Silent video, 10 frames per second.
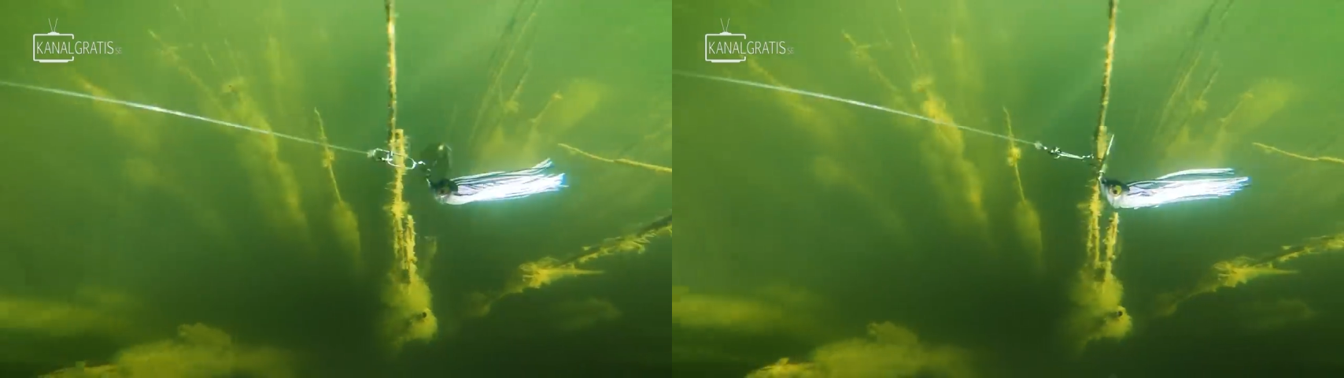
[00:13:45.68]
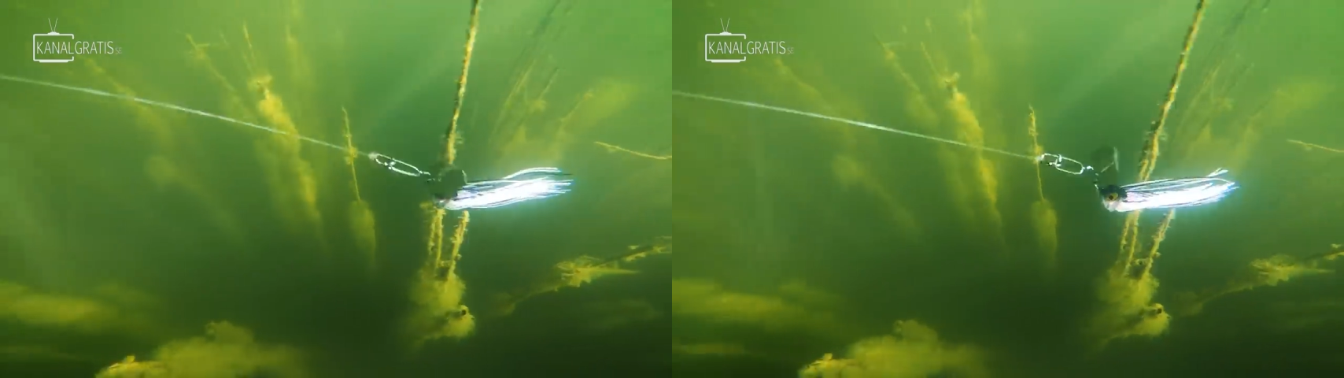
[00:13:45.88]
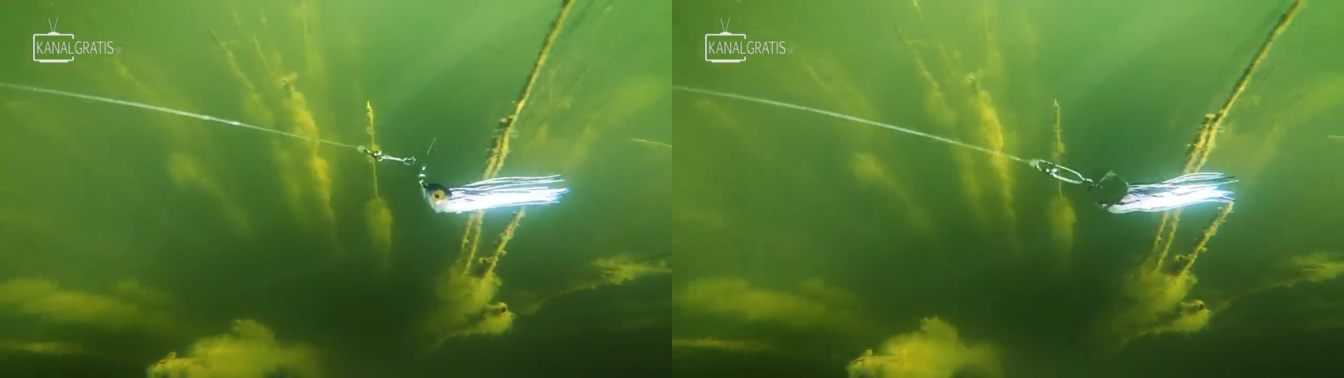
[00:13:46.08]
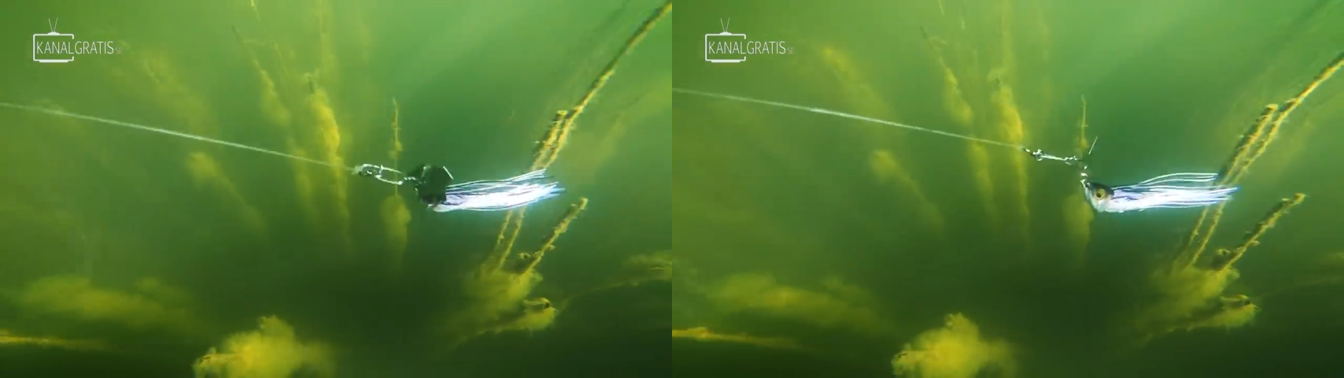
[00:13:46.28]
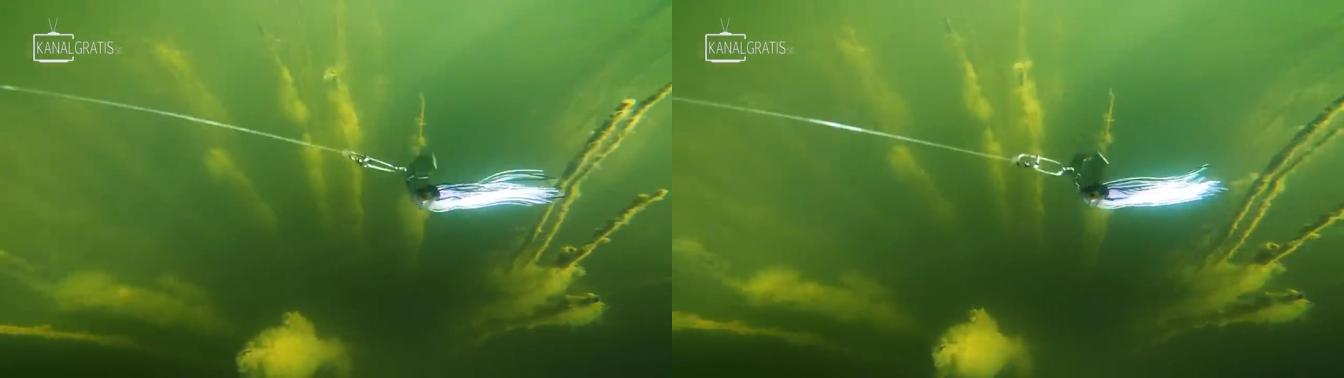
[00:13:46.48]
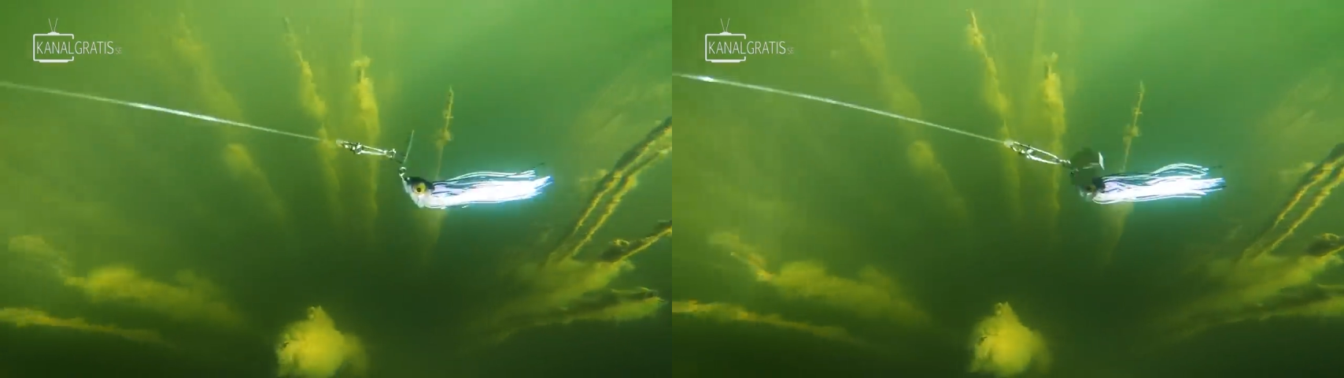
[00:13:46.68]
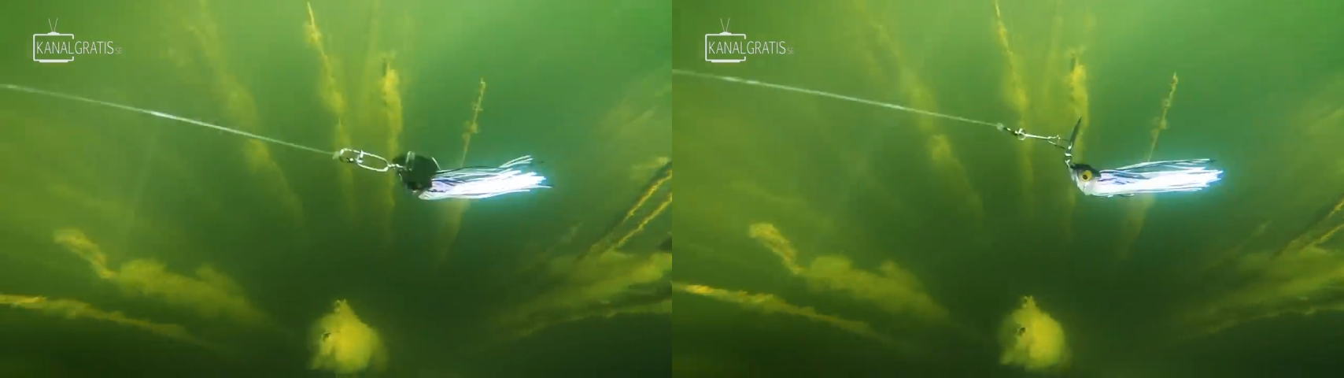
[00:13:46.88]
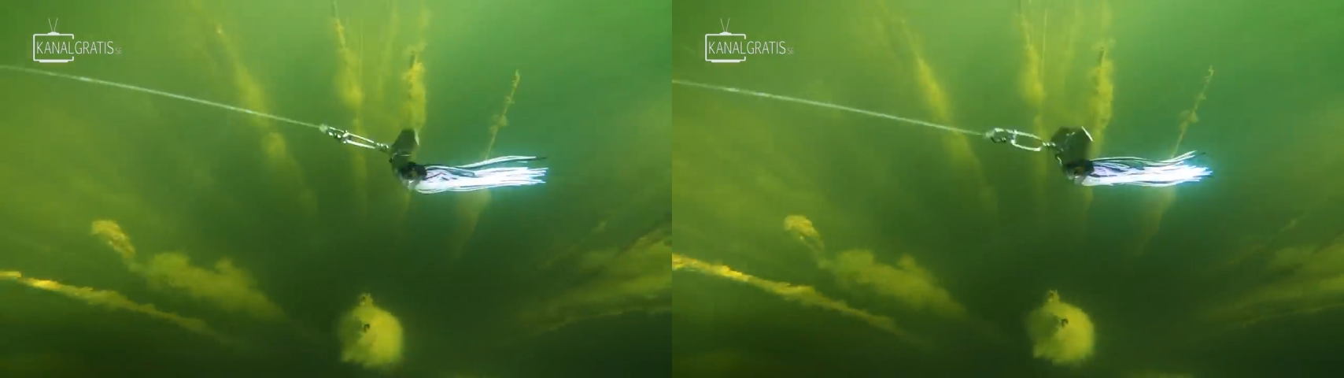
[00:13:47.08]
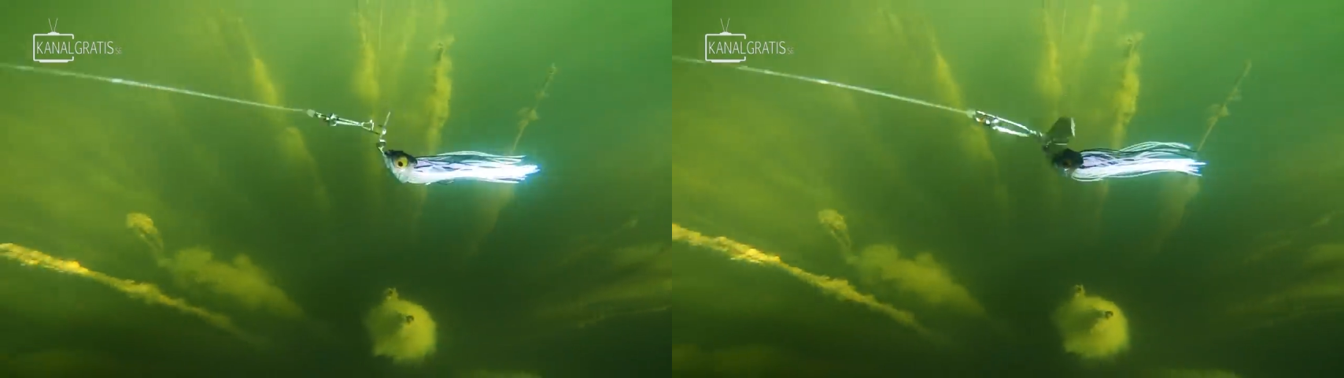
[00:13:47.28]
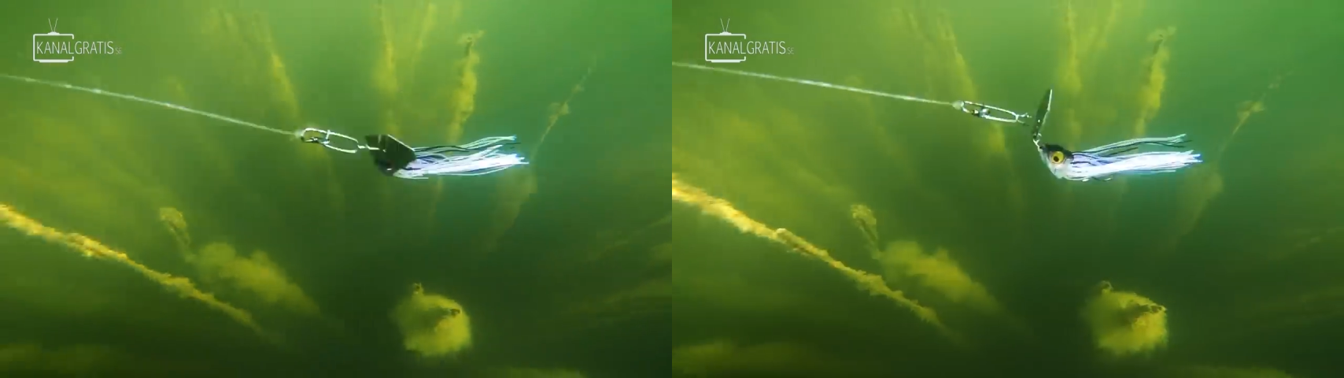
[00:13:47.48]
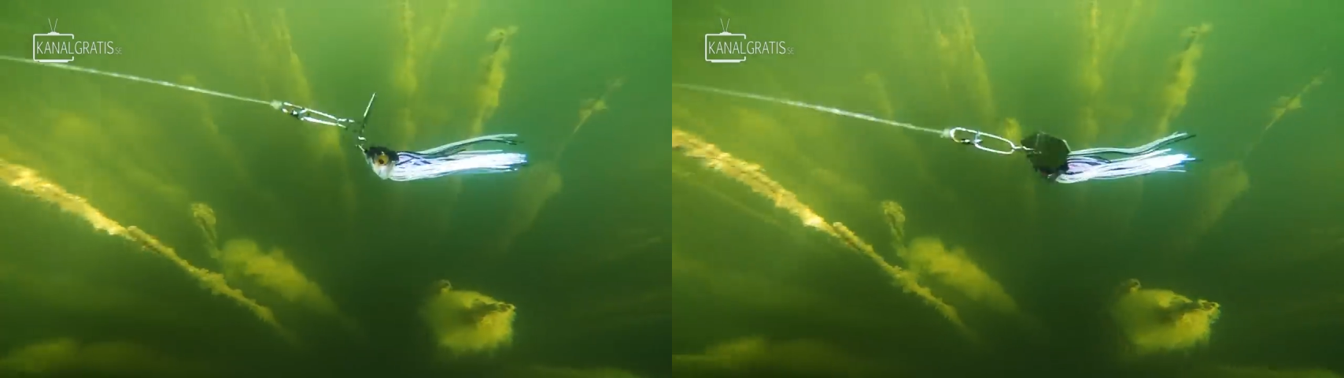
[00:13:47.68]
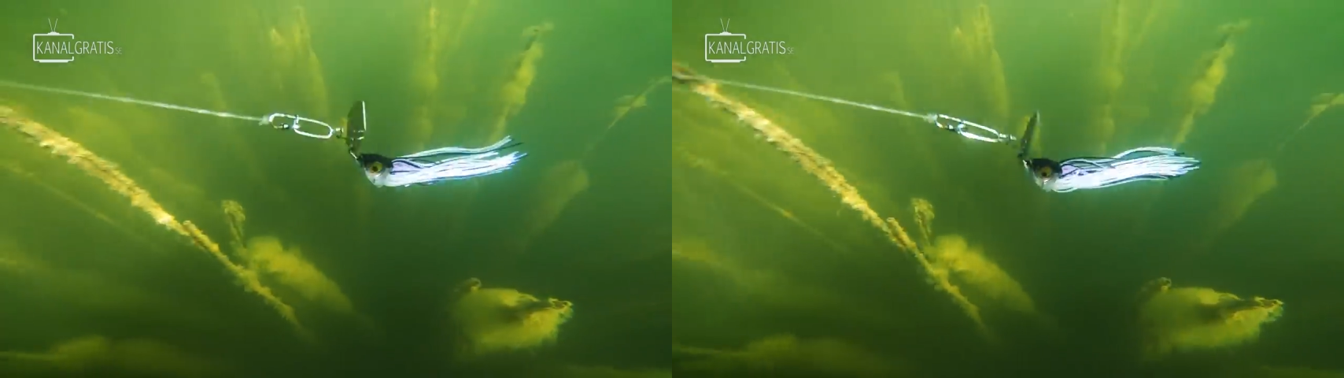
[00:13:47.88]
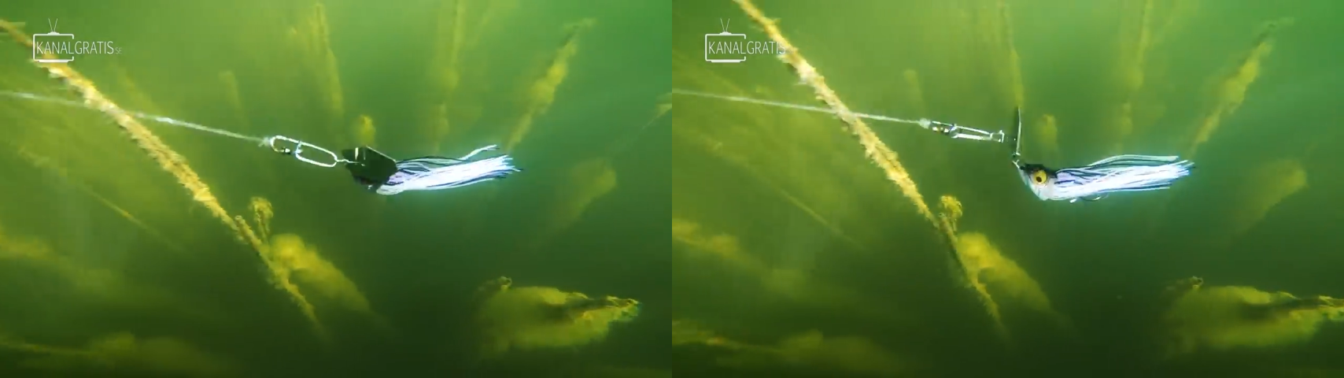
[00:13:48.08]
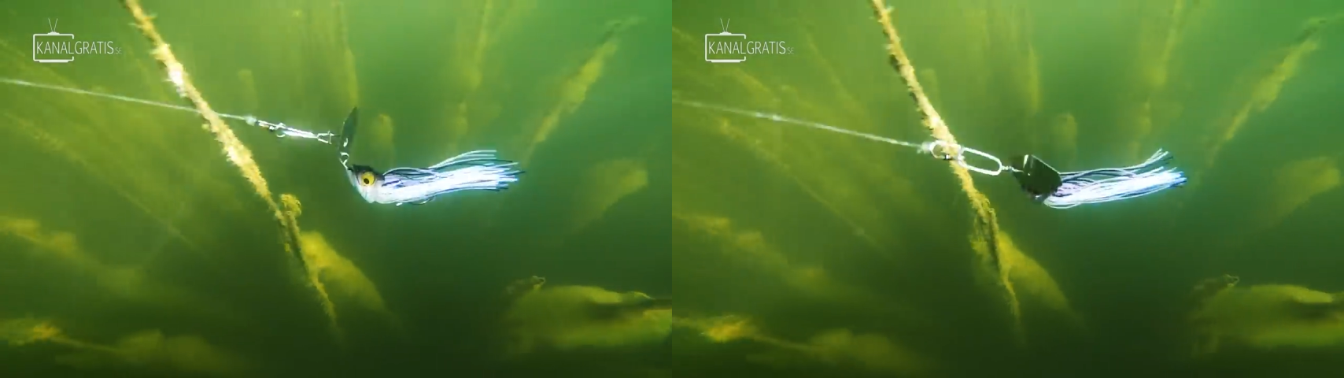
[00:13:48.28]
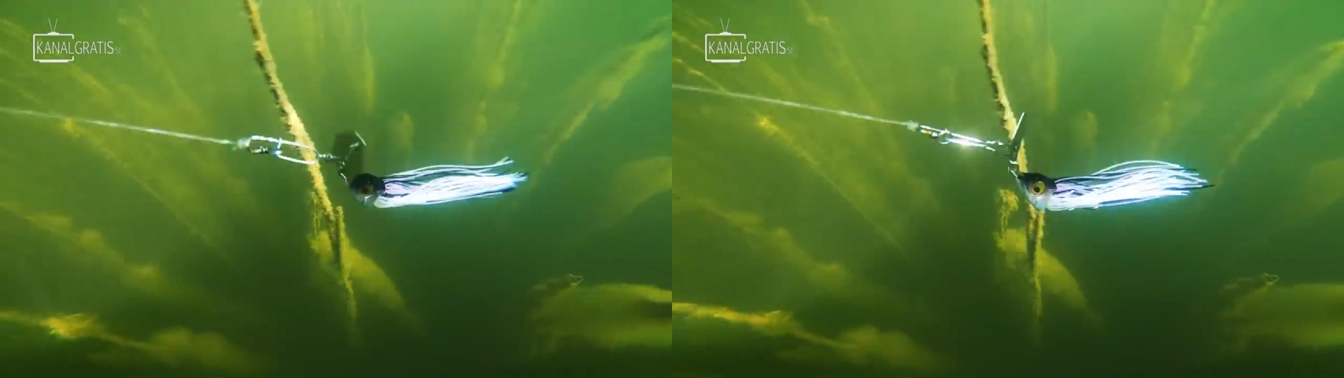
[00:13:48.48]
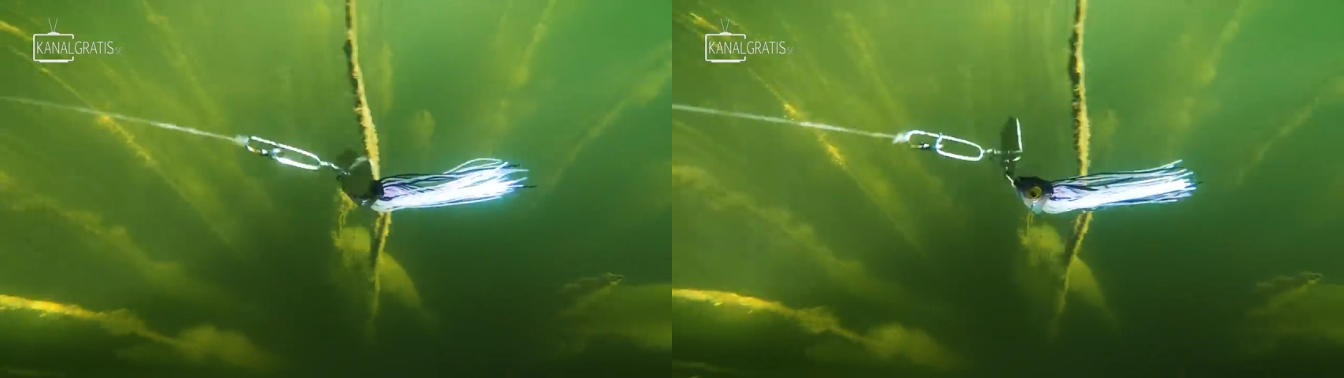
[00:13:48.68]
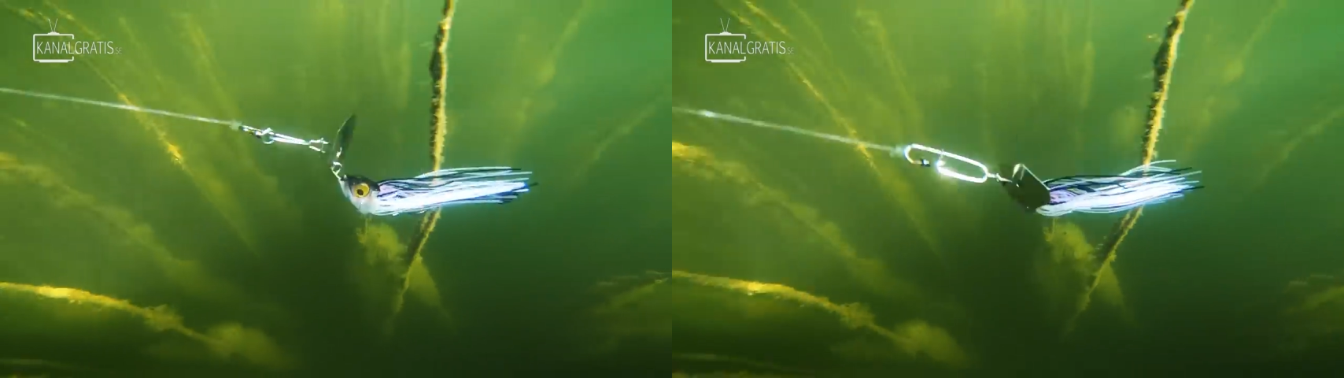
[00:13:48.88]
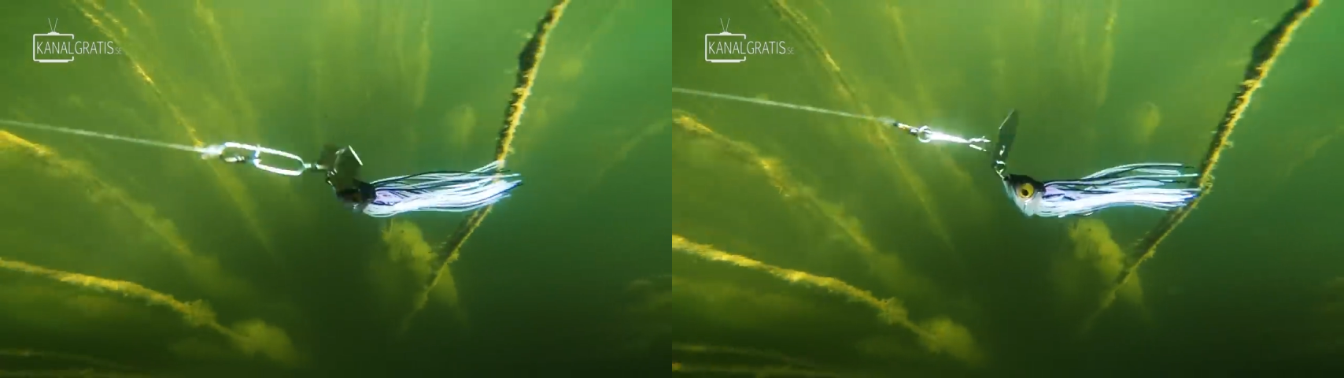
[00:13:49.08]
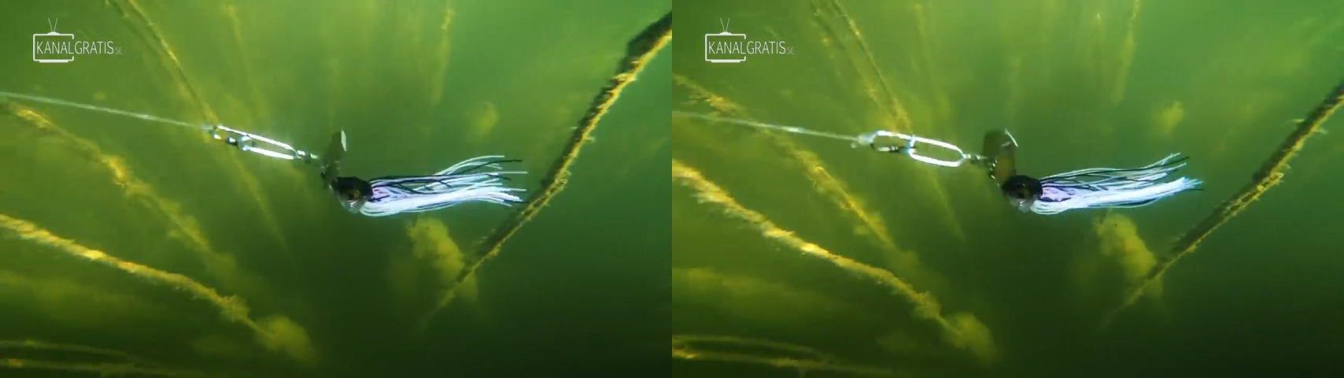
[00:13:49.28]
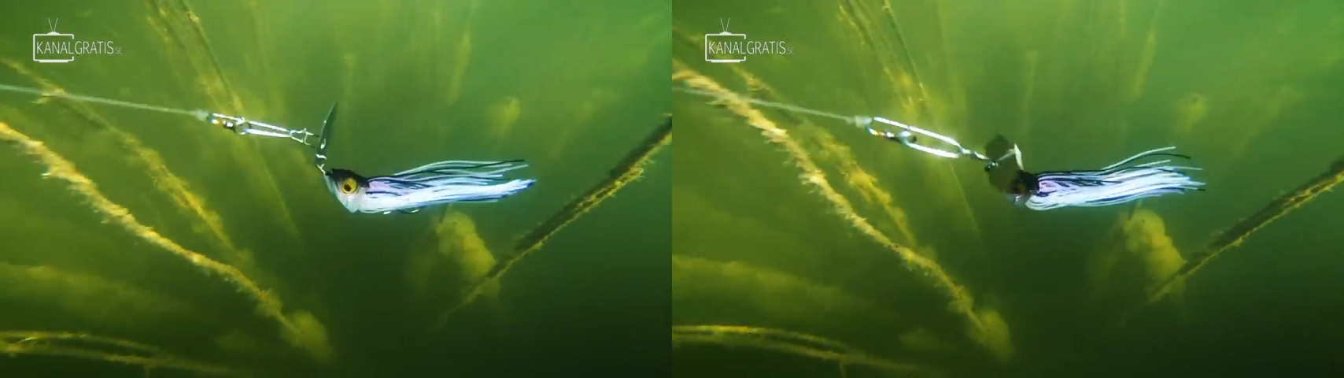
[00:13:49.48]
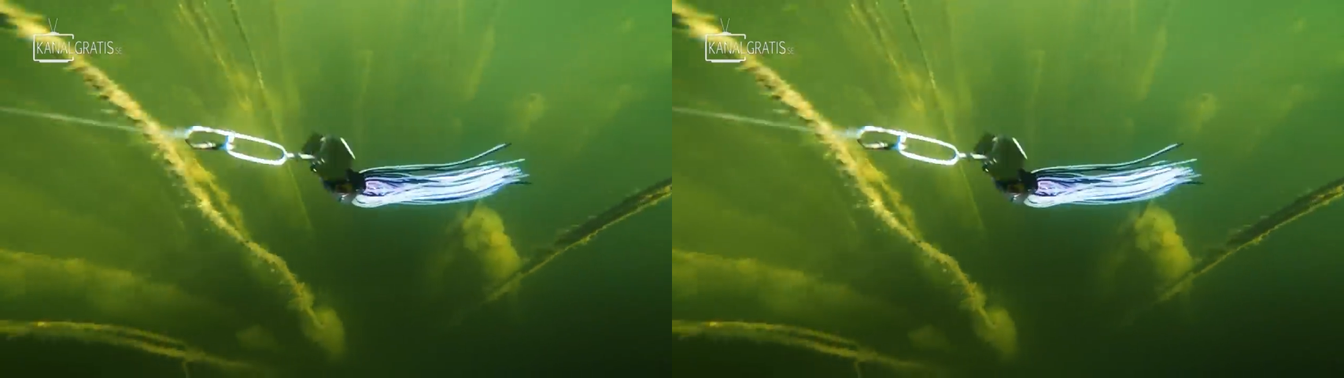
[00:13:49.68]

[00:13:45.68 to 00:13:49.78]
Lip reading: Nobody's mouth can be seen.